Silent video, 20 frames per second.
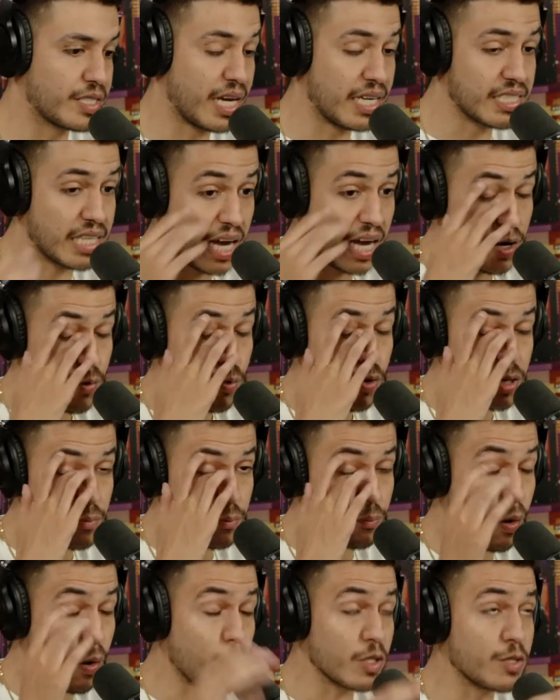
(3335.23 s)
Guys, I won
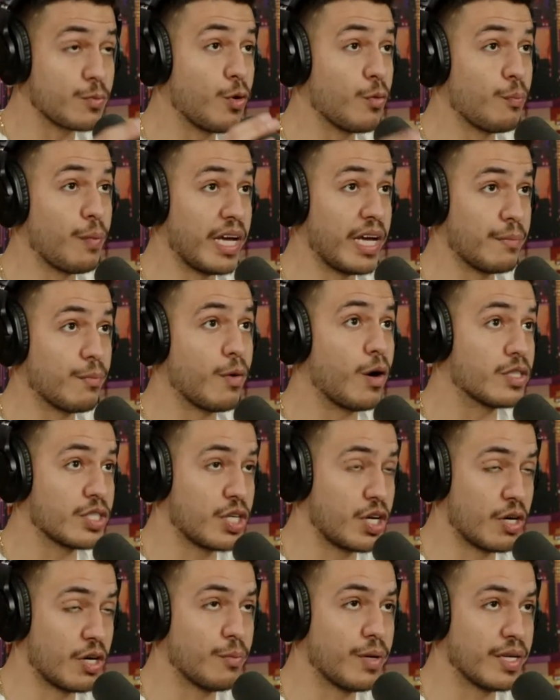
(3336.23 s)
multiple paintball
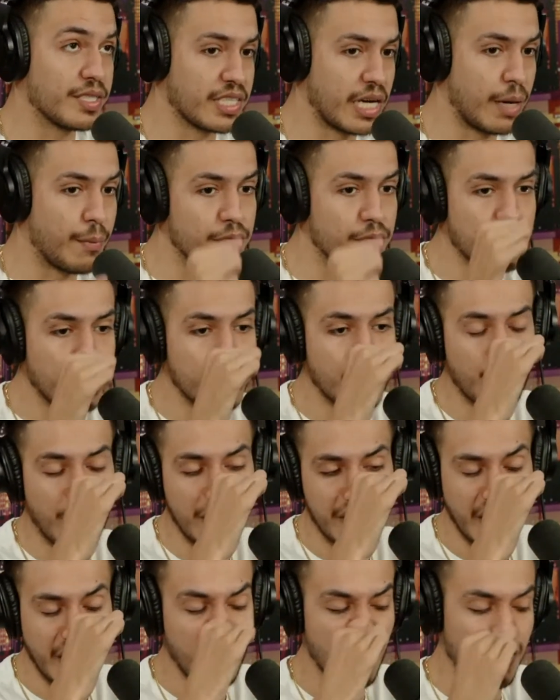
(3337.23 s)
tournaments, and I'm going to tell you
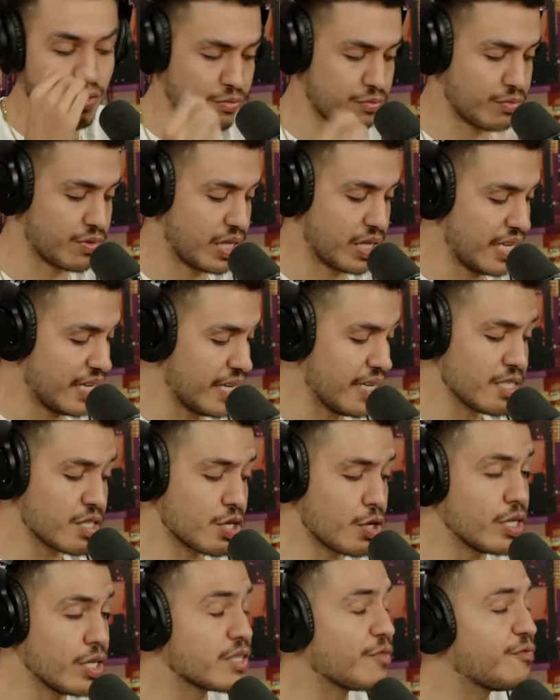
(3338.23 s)
right now, it is
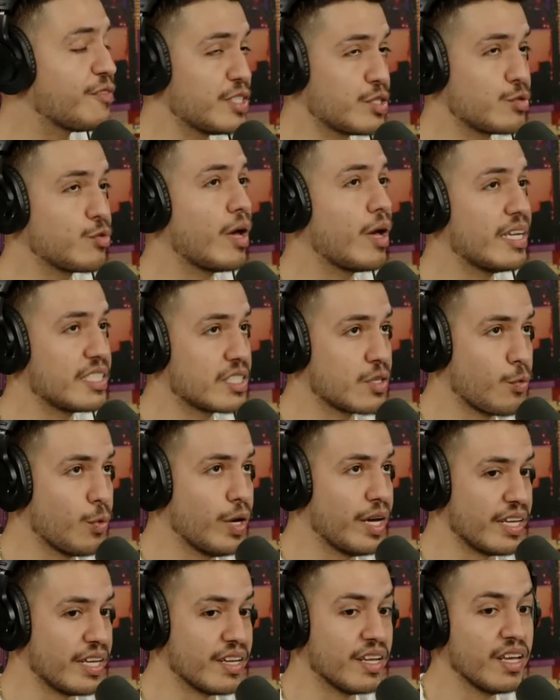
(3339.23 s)
good to visualize the
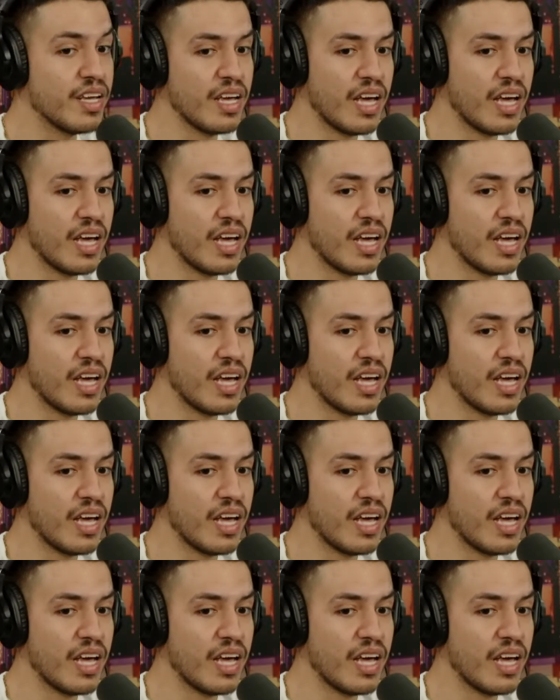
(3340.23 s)
win.